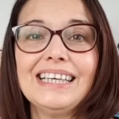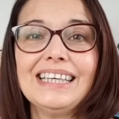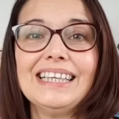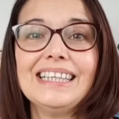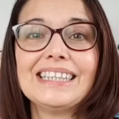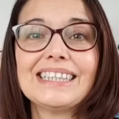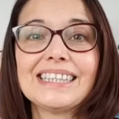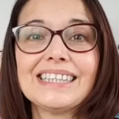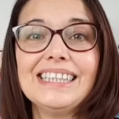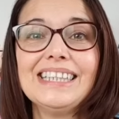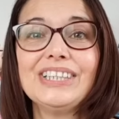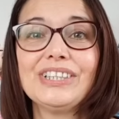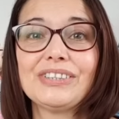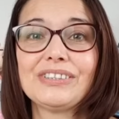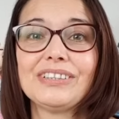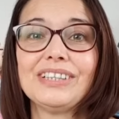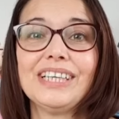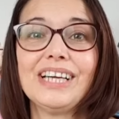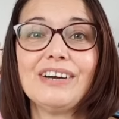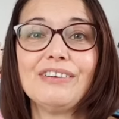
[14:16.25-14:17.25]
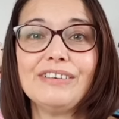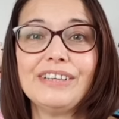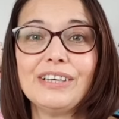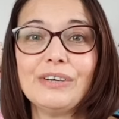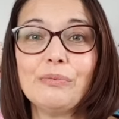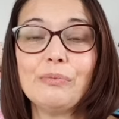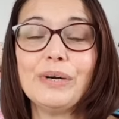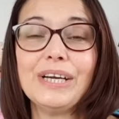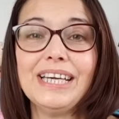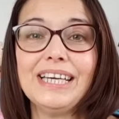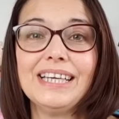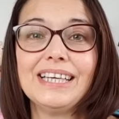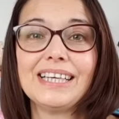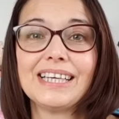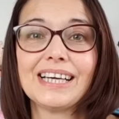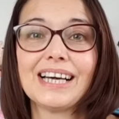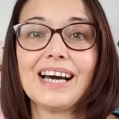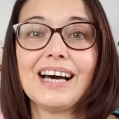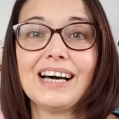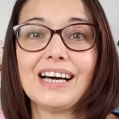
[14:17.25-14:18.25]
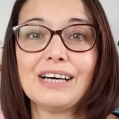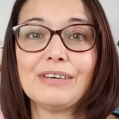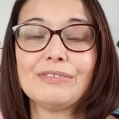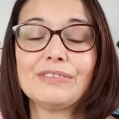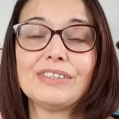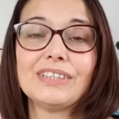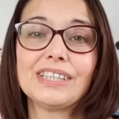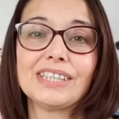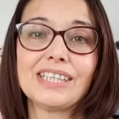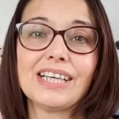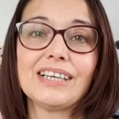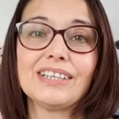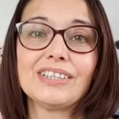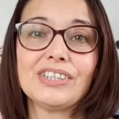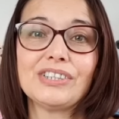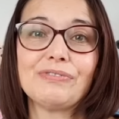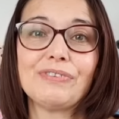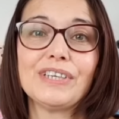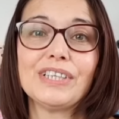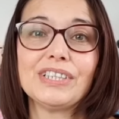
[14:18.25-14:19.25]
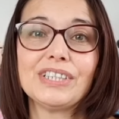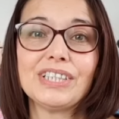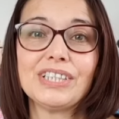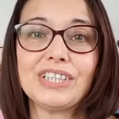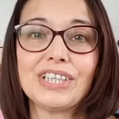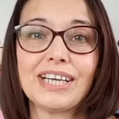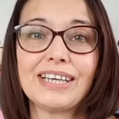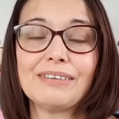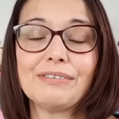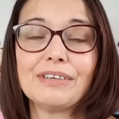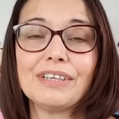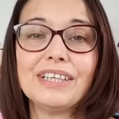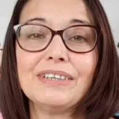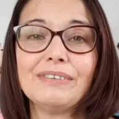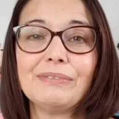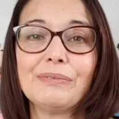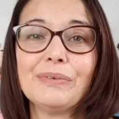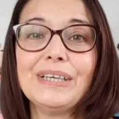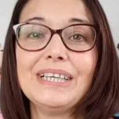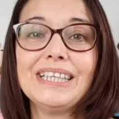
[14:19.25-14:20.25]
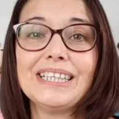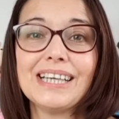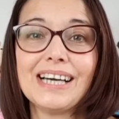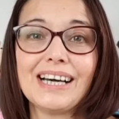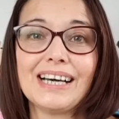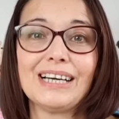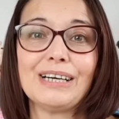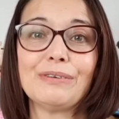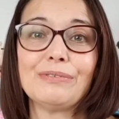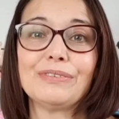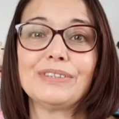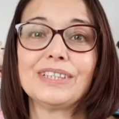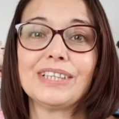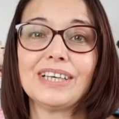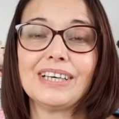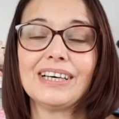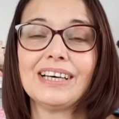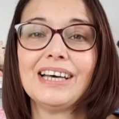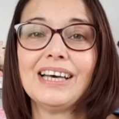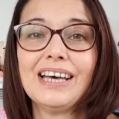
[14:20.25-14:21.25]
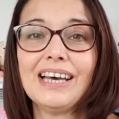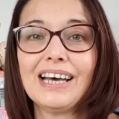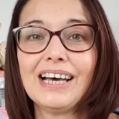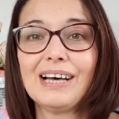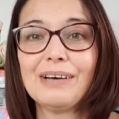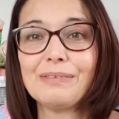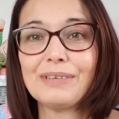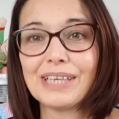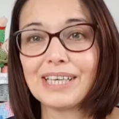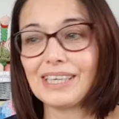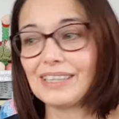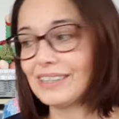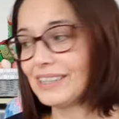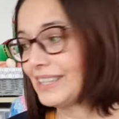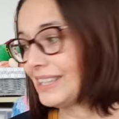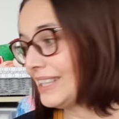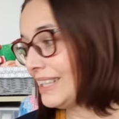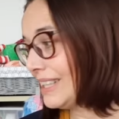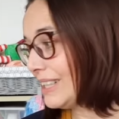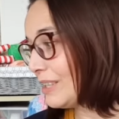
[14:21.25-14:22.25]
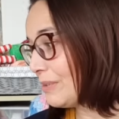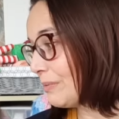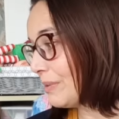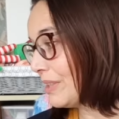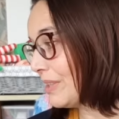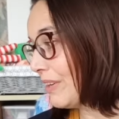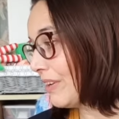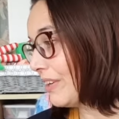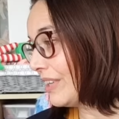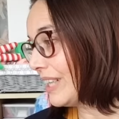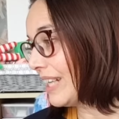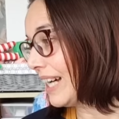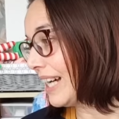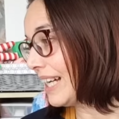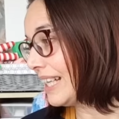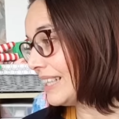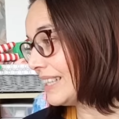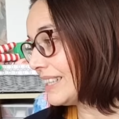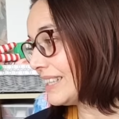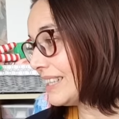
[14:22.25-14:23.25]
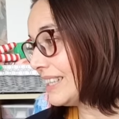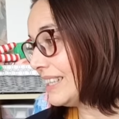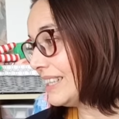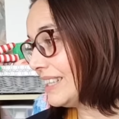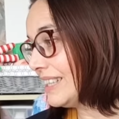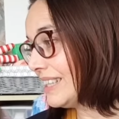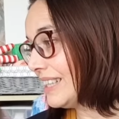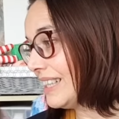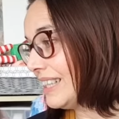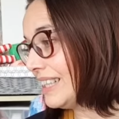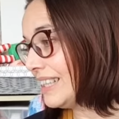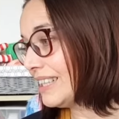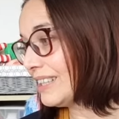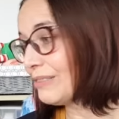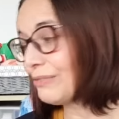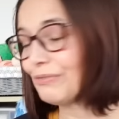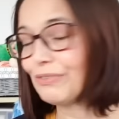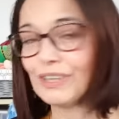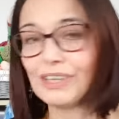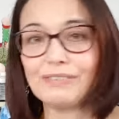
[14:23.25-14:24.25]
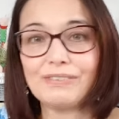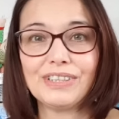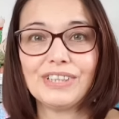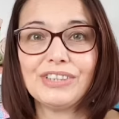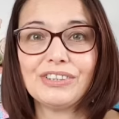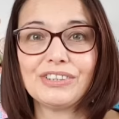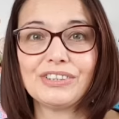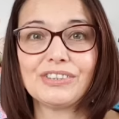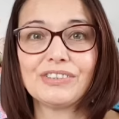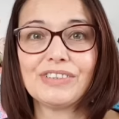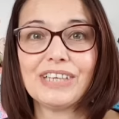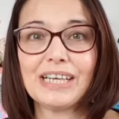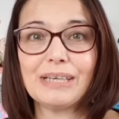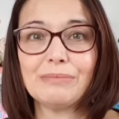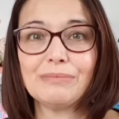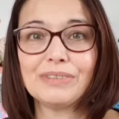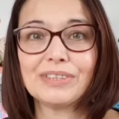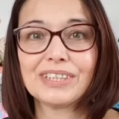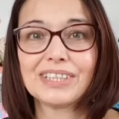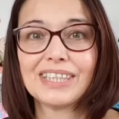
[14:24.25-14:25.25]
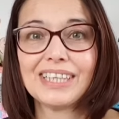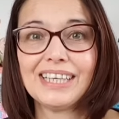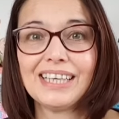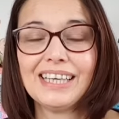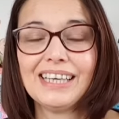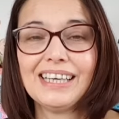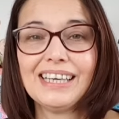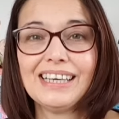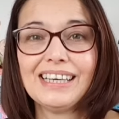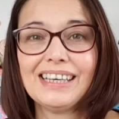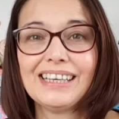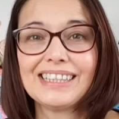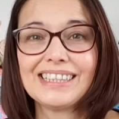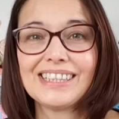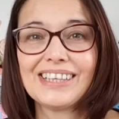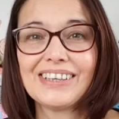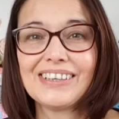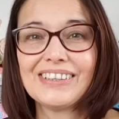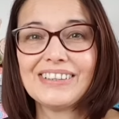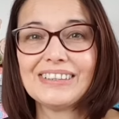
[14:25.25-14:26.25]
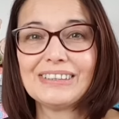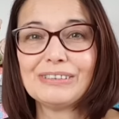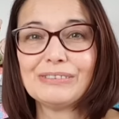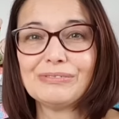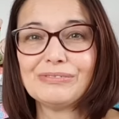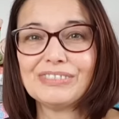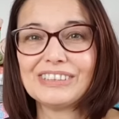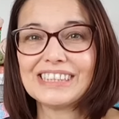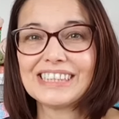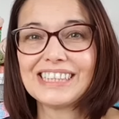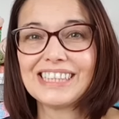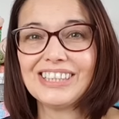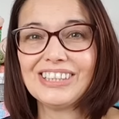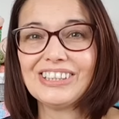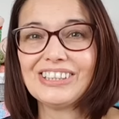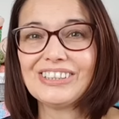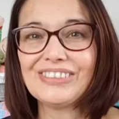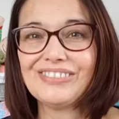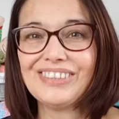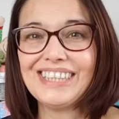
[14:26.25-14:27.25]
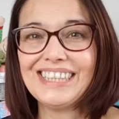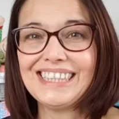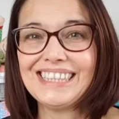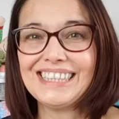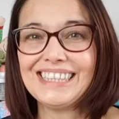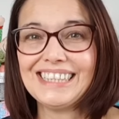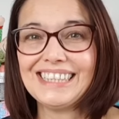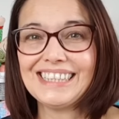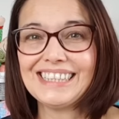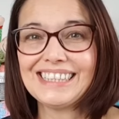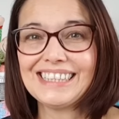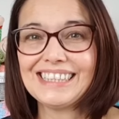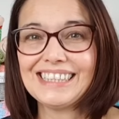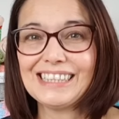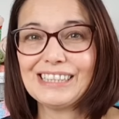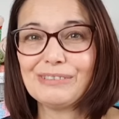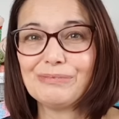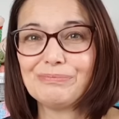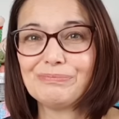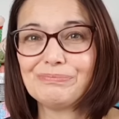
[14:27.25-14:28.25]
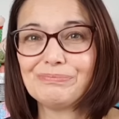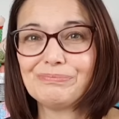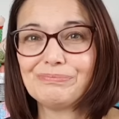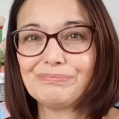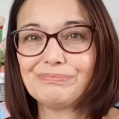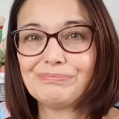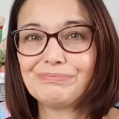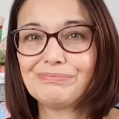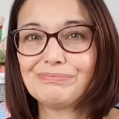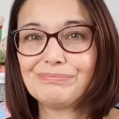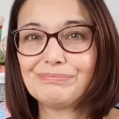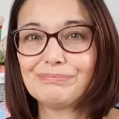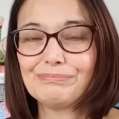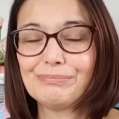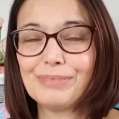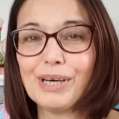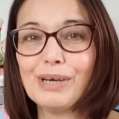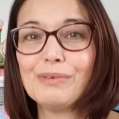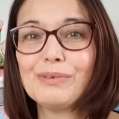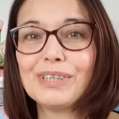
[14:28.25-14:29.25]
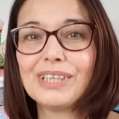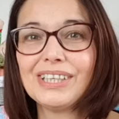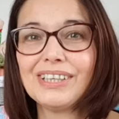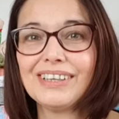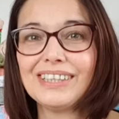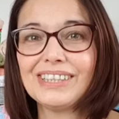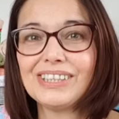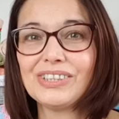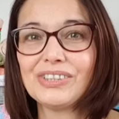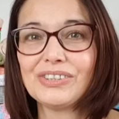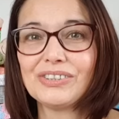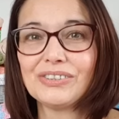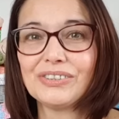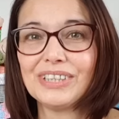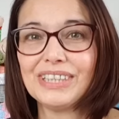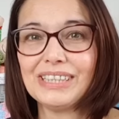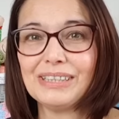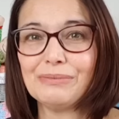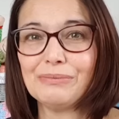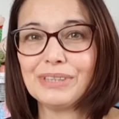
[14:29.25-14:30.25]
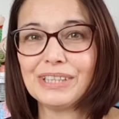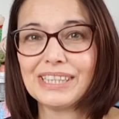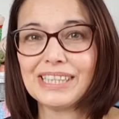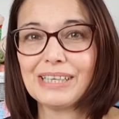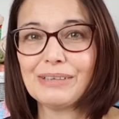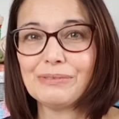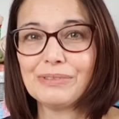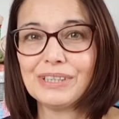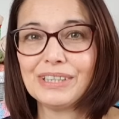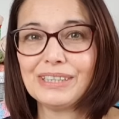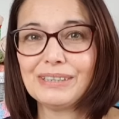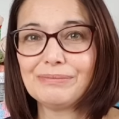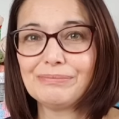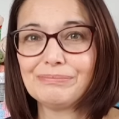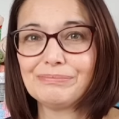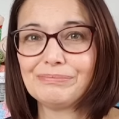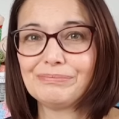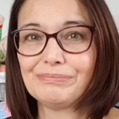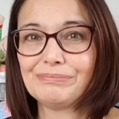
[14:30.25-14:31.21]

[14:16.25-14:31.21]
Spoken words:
It's literally only a week after, it starts the 1st of January, week after I'm casting this one on, and this is 500 grams. So that's a lot of knitting, isn't it? But I would like to join in with that one.